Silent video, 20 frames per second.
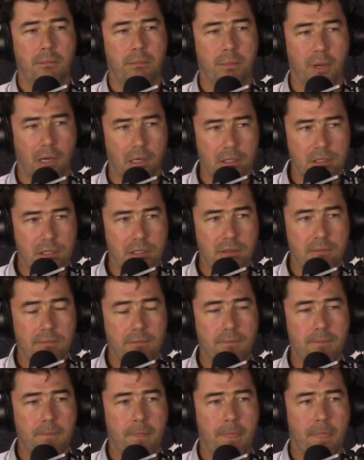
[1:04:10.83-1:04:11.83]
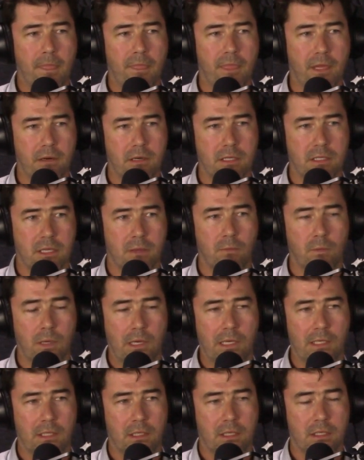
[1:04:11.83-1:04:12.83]
But there is a
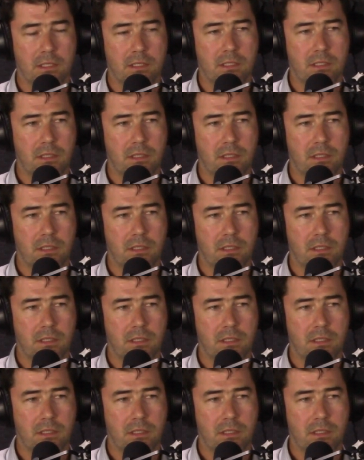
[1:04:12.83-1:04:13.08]
willingness